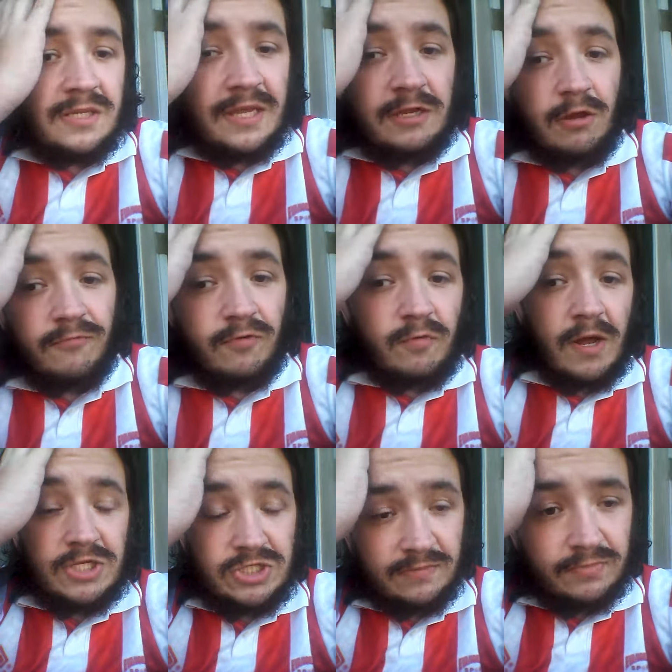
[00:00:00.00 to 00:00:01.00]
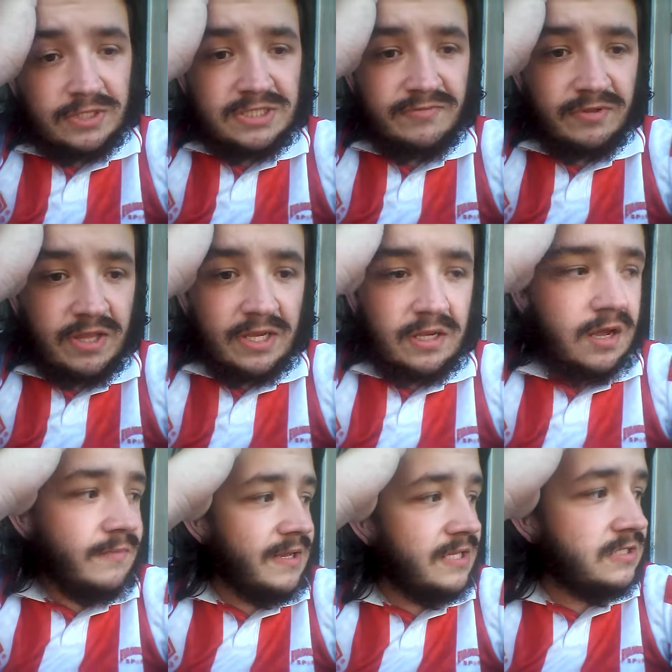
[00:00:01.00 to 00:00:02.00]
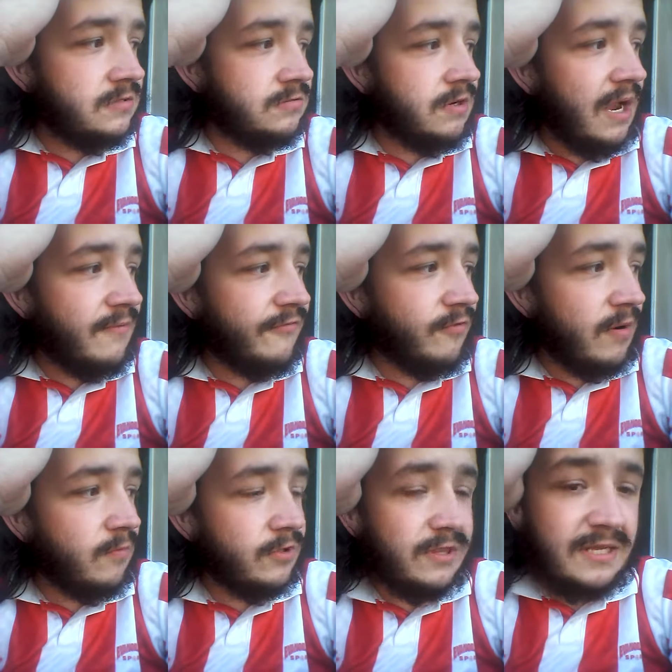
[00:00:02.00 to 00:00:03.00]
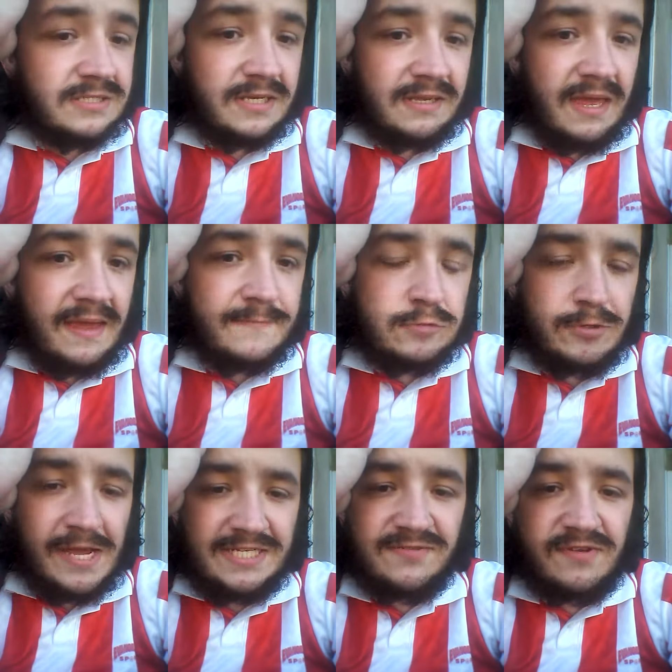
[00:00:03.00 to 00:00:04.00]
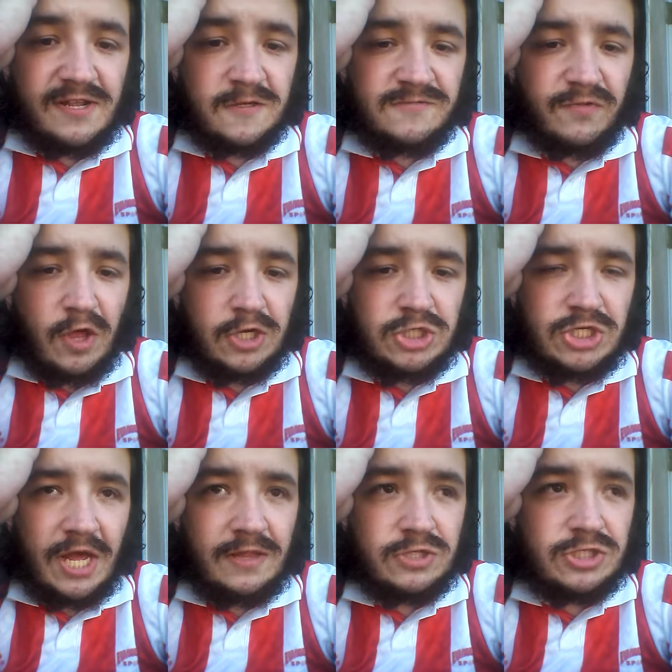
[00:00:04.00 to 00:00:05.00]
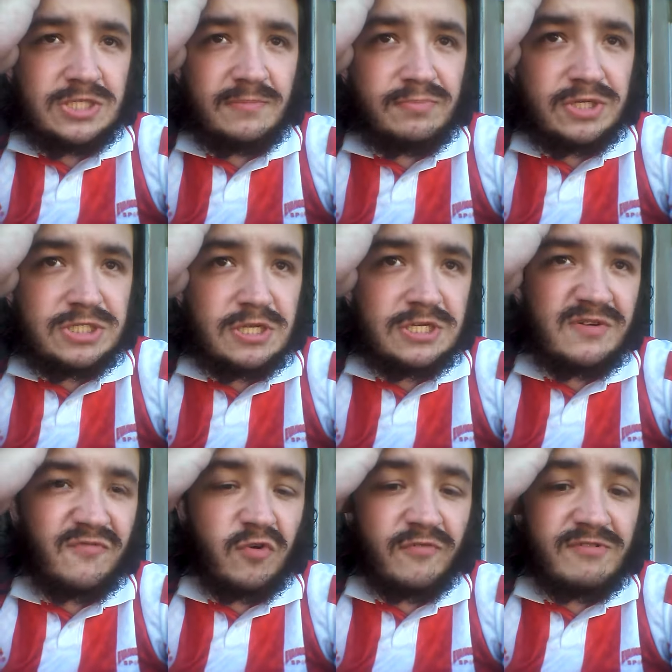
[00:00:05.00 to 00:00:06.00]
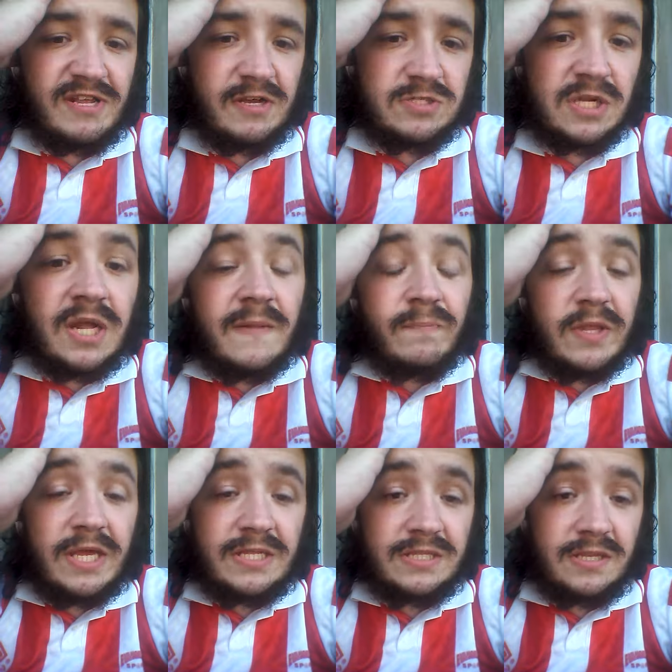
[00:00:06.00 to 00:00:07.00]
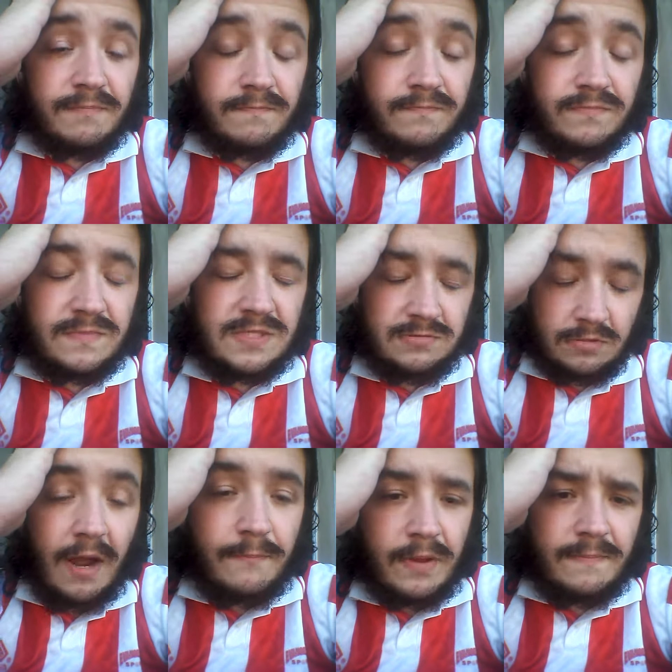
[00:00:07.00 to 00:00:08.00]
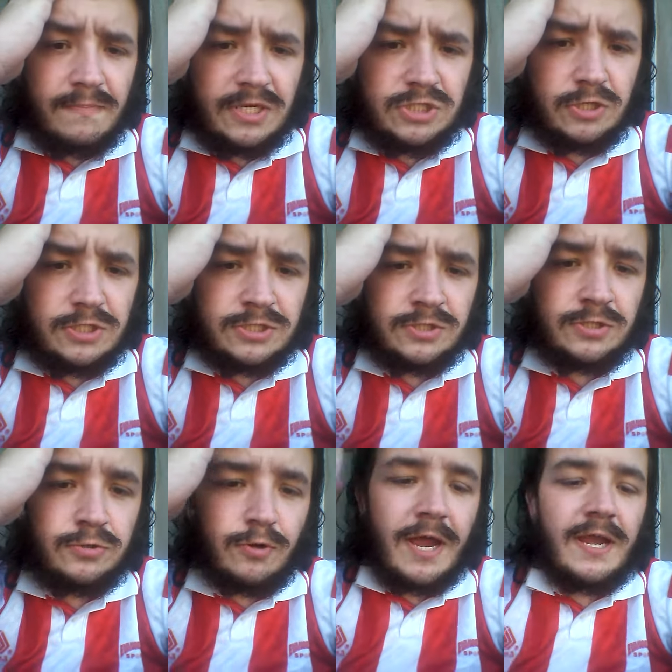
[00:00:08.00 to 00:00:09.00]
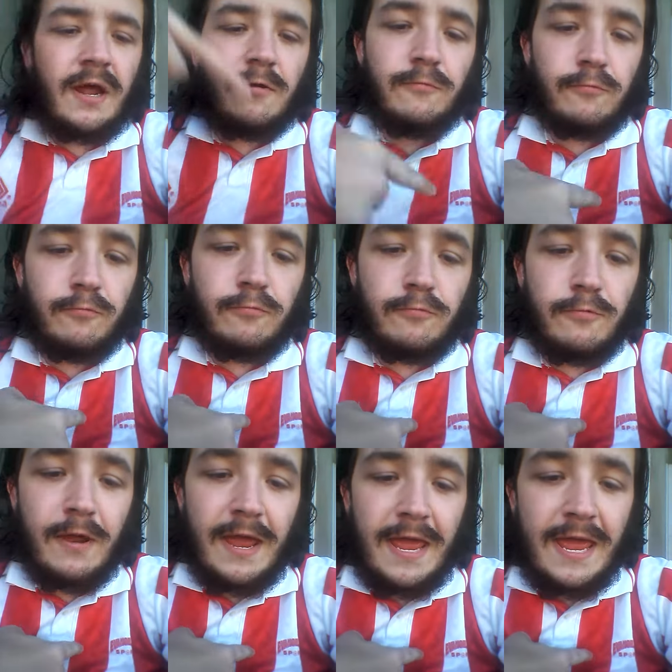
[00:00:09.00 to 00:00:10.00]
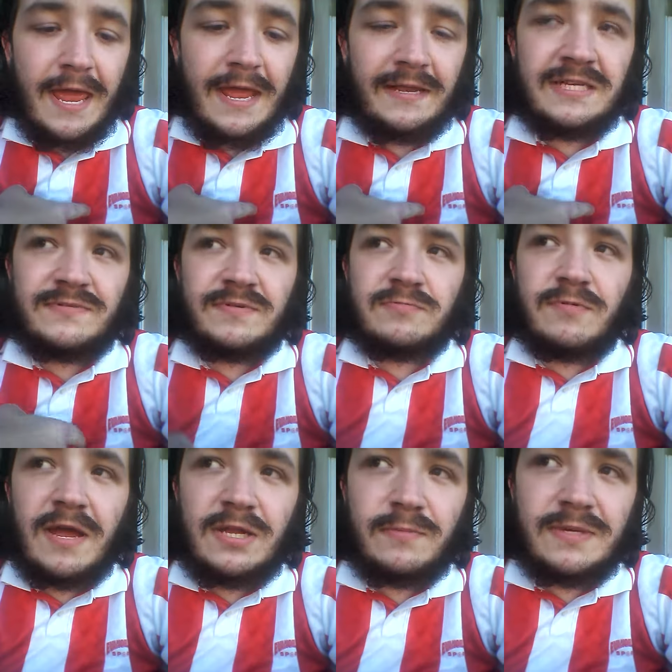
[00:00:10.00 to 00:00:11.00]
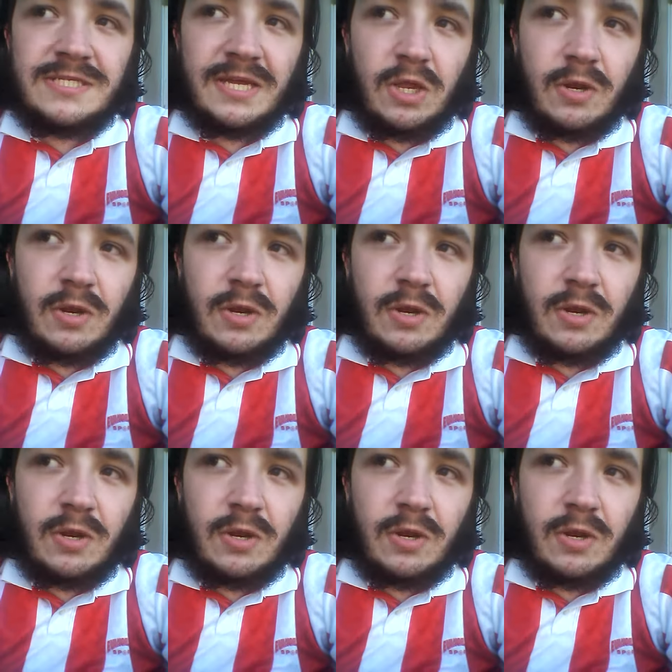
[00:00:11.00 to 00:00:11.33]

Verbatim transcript: Thank you all for watching. Please leave a like, comment, and subscribe if you want more things like games, reaction videos, blogs, challenges, and PlayStation 4 videos. Hit the subscribe button. Make sure it is gray, not red, because if it's red, you're missing